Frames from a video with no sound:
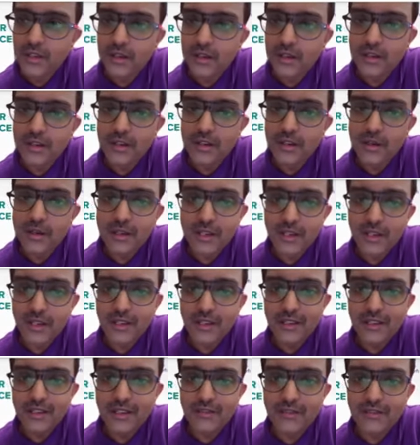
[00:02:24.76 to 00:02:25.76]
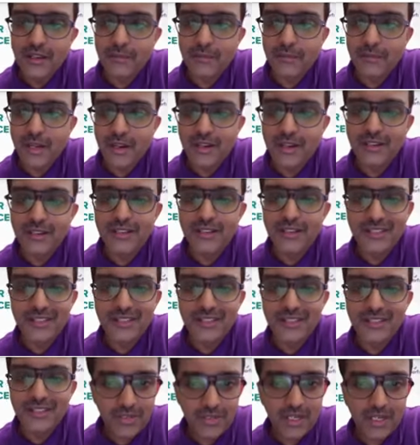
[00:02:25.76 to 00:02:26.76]
Uh, but at the
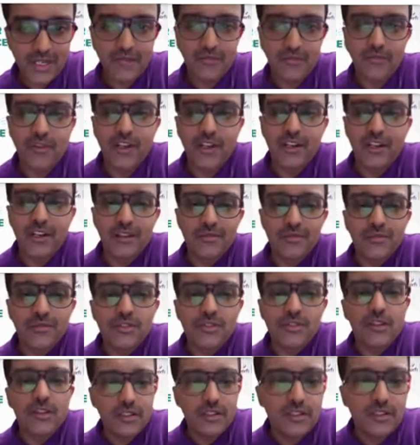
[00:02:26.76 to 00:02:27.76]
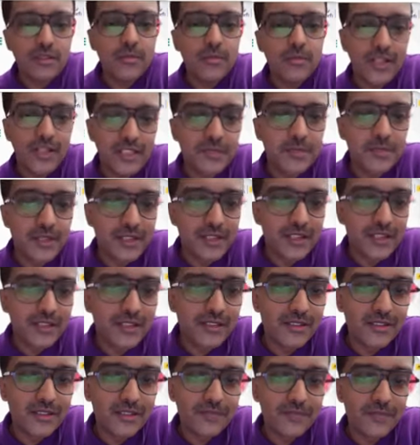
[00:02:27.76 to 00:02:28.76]
same time, when it comes to customer
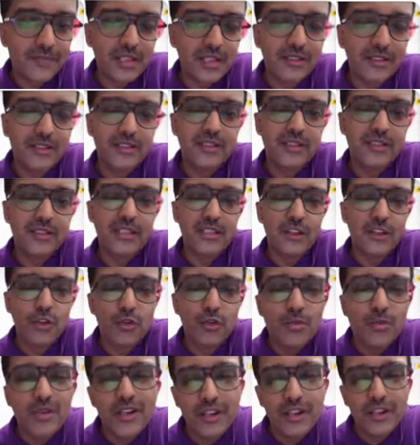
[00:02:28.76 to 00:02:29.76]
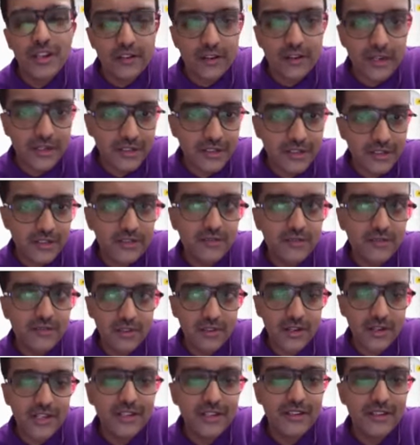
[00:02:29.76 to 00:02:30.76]
experience, it's the human interaction,
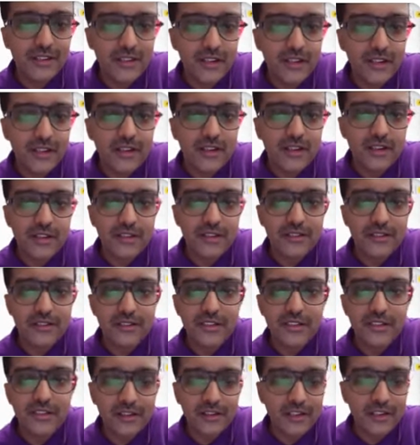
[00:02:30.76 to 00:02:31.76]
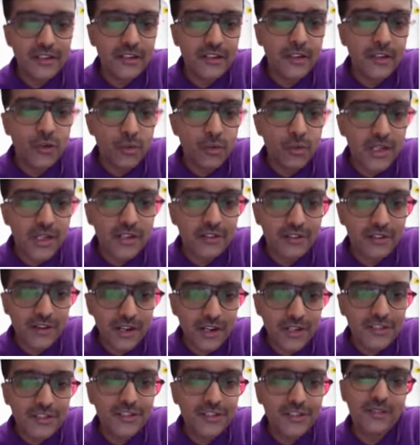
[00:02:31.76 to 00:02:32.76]
right? It's the real human
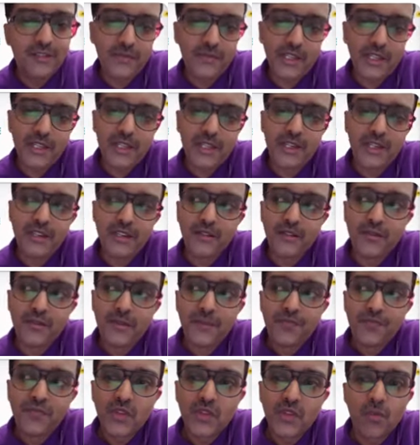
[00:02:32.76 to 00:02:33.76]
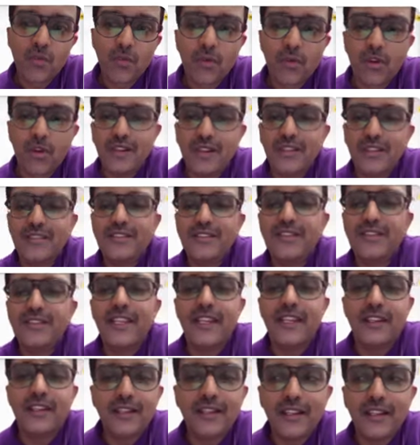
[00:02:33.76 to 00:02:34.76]
interaction and what is
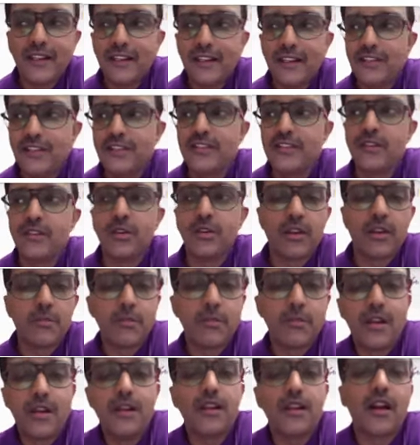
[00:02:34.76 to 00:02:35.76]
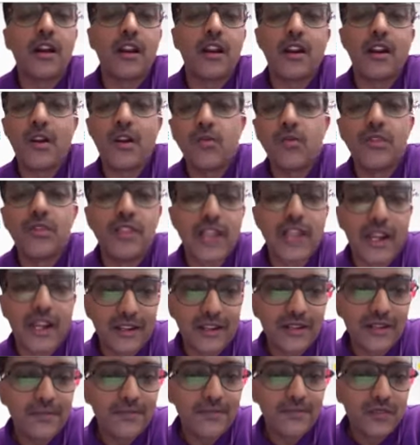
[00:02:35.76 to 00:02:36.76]
the intelligence you can build around that
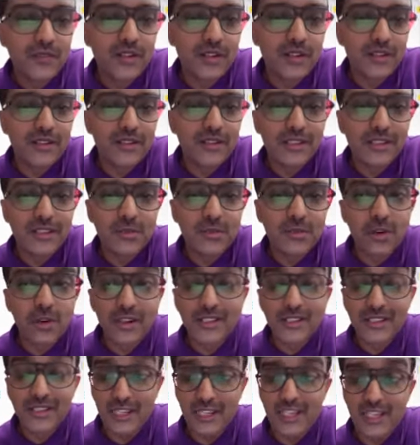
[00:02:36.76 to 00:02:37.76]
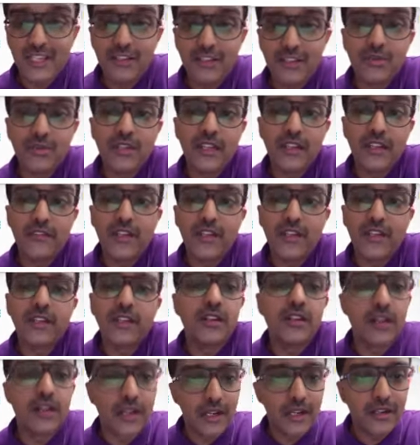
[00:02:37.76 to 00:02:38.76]
is what is key to delivering
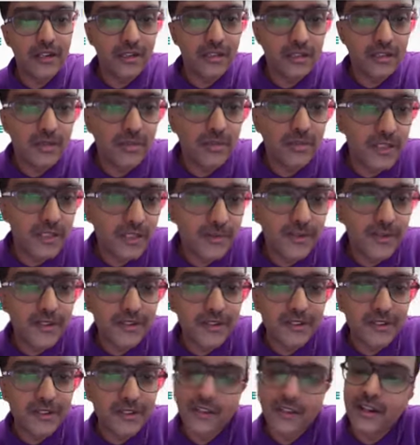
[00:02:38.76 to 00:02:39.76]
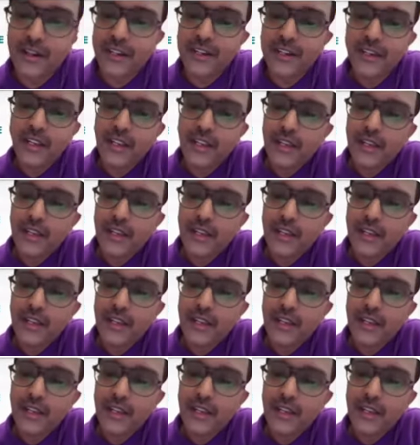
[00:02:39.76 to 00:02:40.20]
a great customer experience, right?